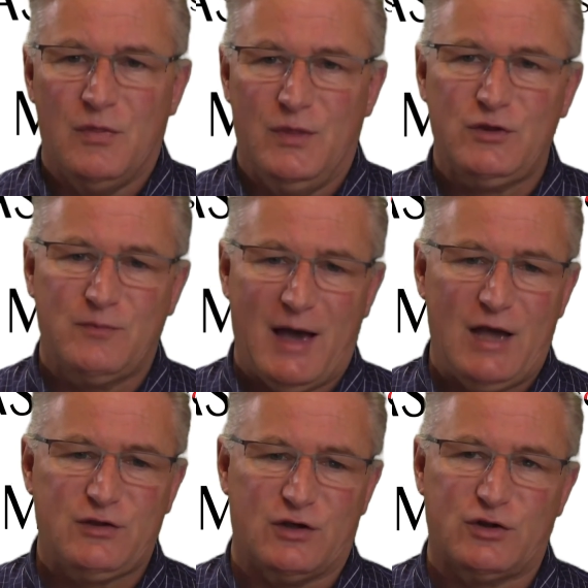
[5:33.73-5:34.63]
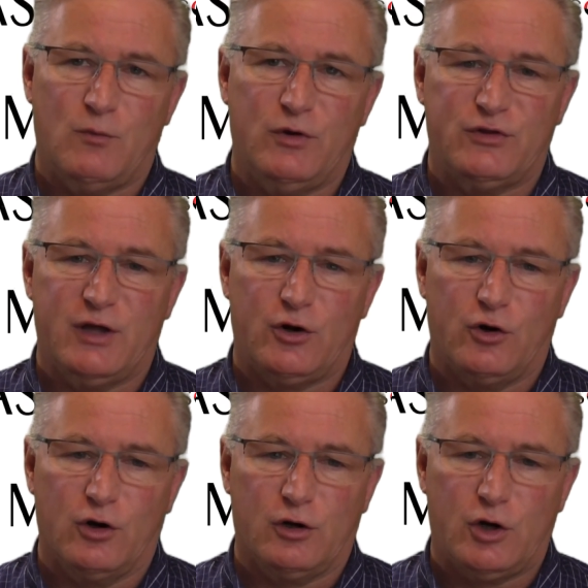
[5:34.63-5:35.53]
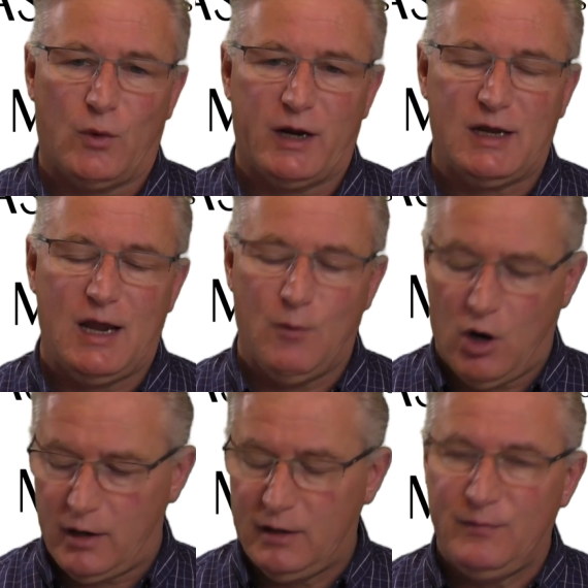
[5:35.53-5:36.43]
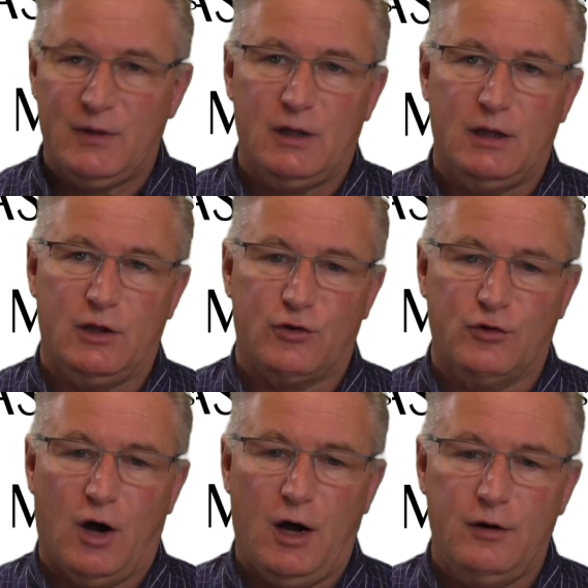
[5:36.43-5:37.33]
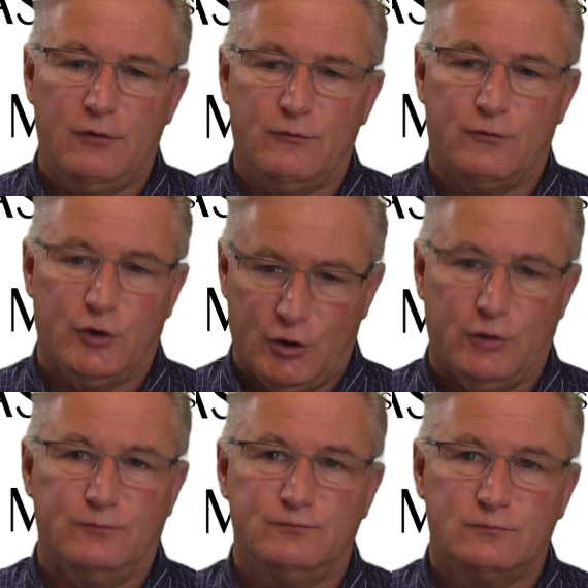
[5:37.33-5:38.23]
this mask, as someone said earlier when I came on, is not for you.